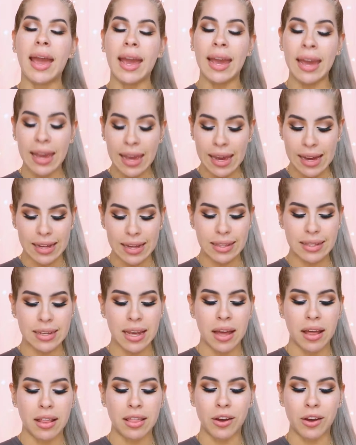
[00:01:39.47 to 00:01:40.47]
And
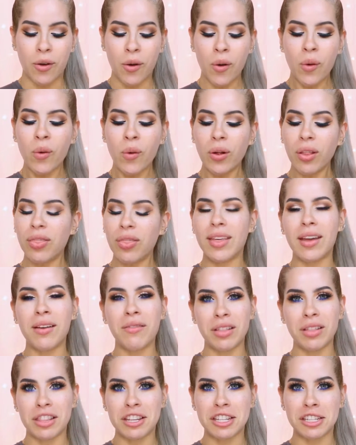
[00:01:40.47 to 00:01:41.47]
the cool thing
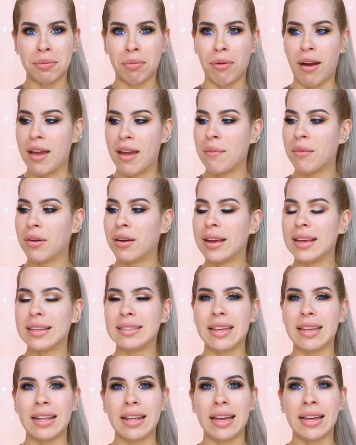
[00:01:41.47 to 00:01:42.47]
with this primer
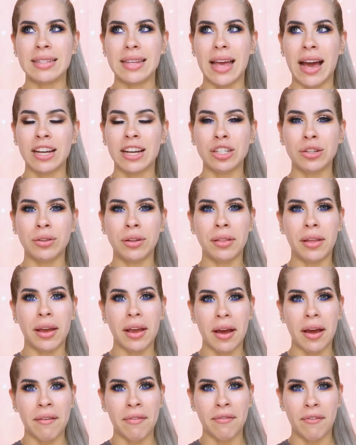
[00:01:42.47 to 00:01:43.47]
is that it's actually
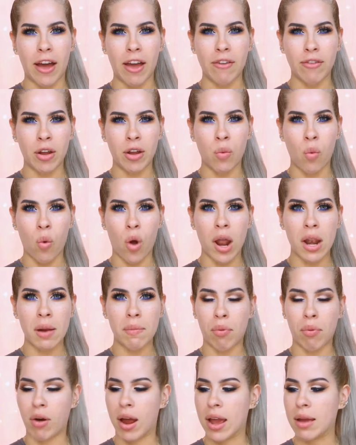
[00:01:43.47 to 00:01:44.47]
like a
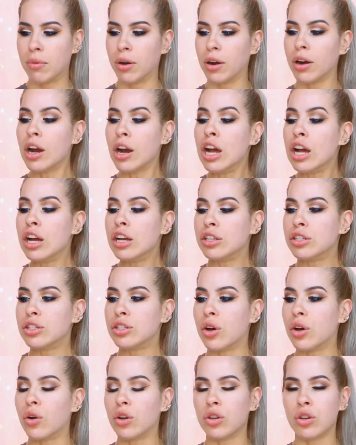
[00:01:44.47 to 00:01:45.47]
5-in-1 primer.
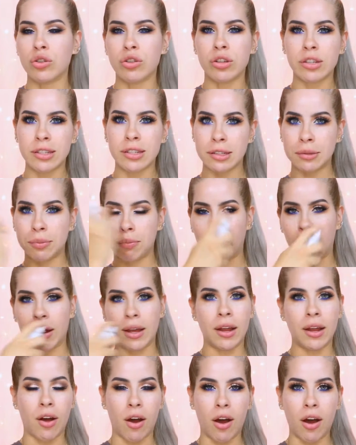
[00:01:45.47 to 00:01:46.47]
So you just
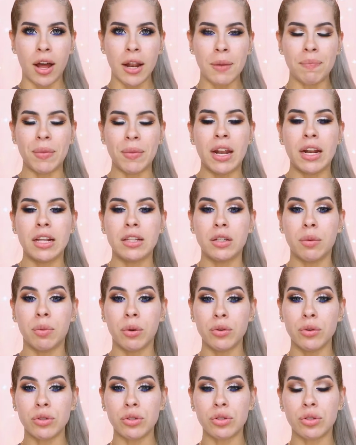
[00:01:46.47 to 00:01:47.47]
spray it on, and it's
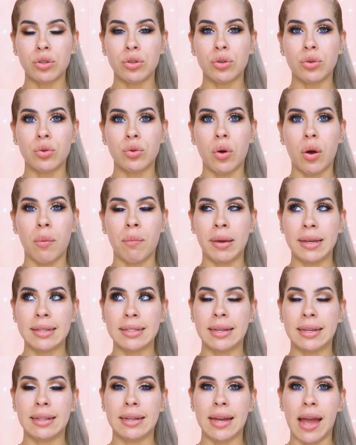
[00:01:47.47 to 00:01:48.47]
supposed to
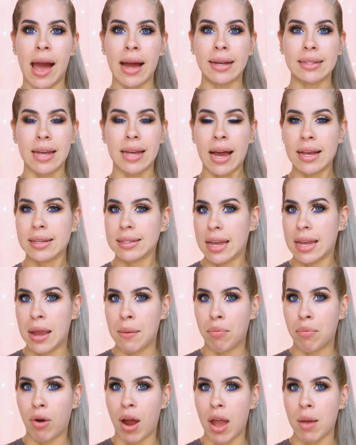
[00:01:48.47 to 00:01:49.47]
basically act as
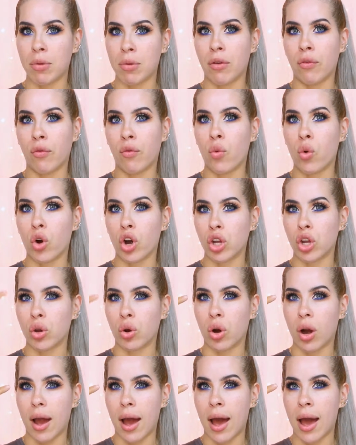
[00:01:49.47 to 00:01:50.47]
a primer for
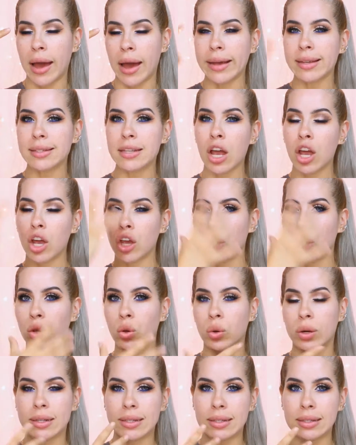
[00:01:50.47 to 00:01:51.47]
your eyes,
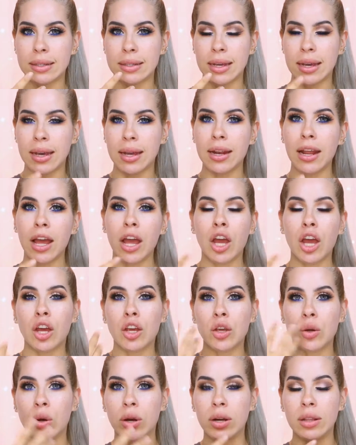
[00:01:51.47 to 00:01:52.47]
your skin,
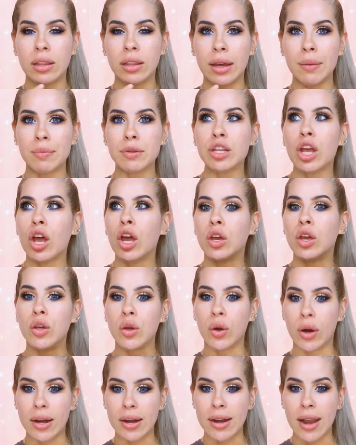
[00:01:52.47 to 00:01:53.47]
your lips,
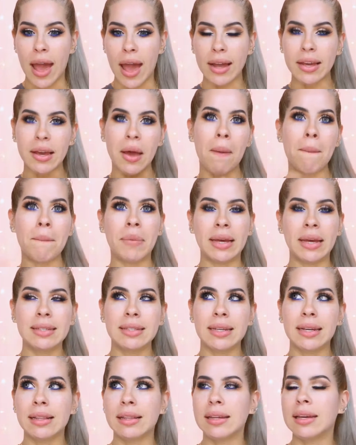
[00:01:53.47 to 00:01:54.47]
your neck,
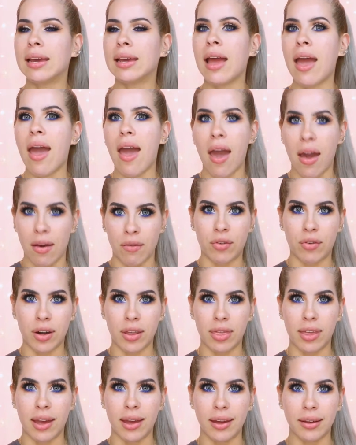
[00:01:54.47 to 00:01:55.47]
basically
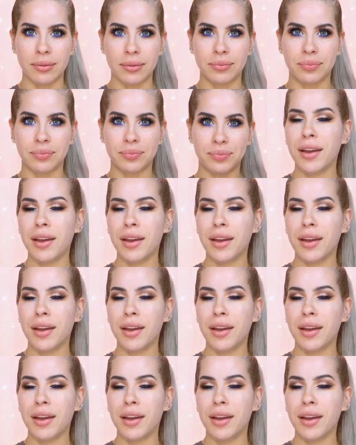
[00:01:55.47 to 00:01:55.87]
everything.